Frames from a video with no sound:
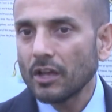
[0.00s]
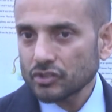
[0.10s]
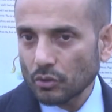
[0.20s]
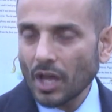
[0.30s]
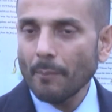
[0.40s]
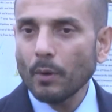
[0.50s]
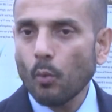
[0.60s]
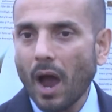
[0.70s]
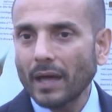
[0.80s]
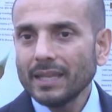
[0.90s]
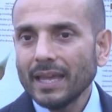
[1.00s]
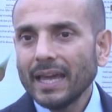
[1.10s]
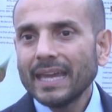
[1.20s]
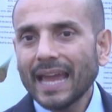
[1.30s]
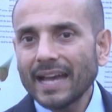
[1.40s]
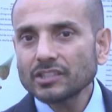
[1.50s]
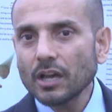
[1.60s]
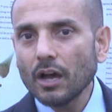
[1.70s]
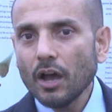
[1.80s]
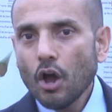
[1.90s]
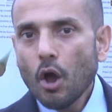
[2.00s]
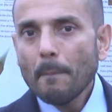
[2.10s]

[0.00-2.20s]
So, number one, he has a